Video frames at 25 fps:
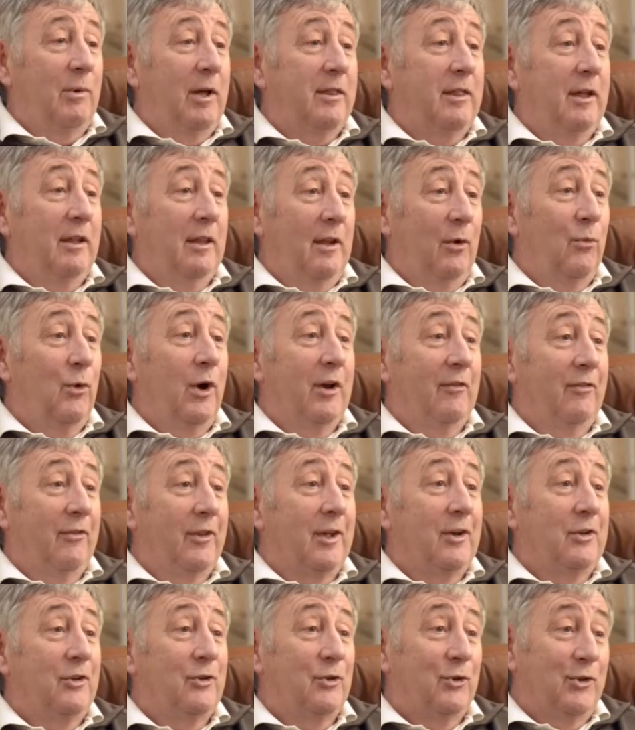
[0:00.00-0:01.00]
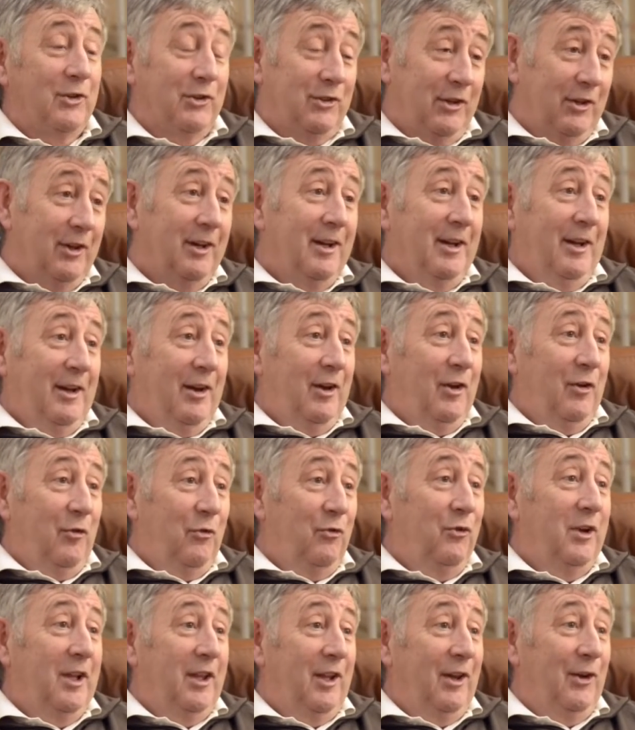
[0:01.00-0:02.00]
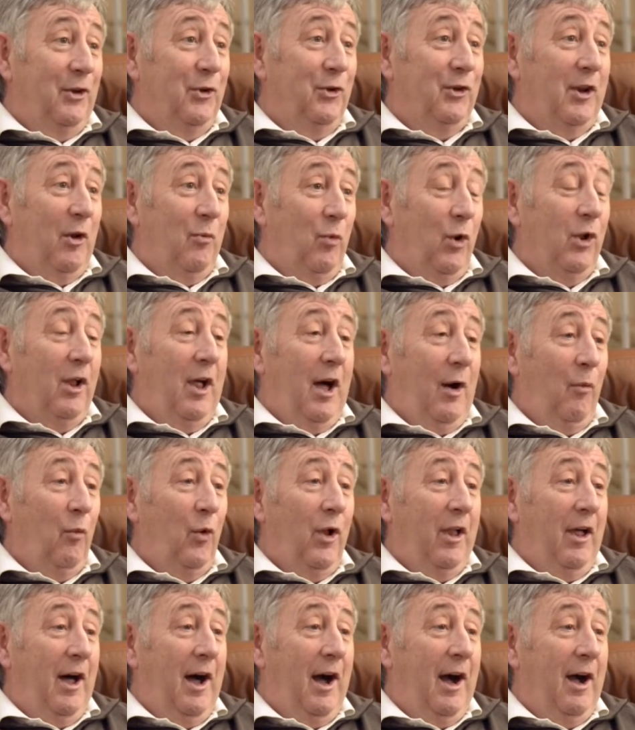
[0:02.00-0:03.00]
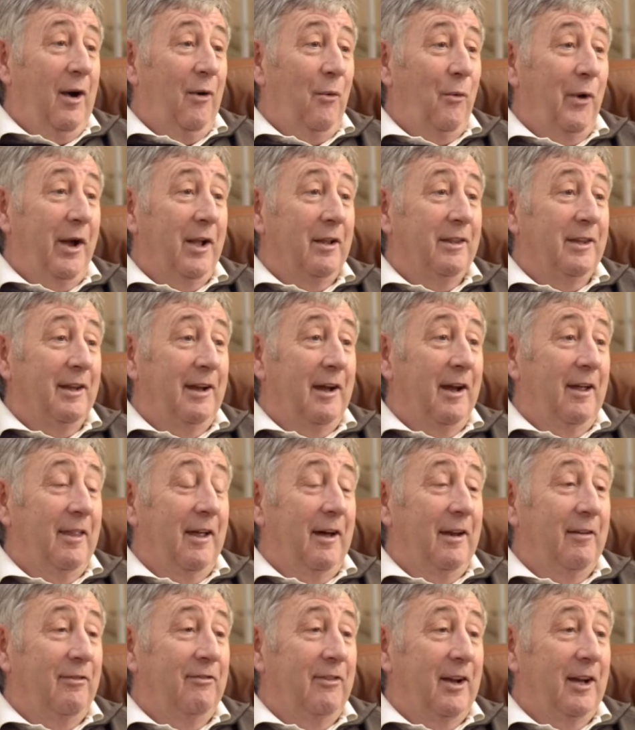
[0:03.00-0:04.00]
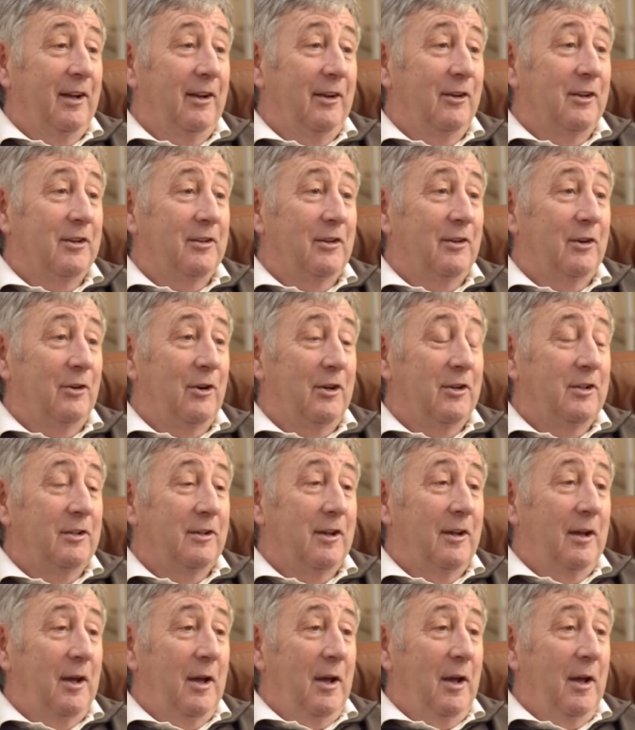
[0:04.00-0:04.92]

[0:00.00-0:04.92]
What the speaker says: But I think the work for this show is really good and will hang well together, fingers crossed.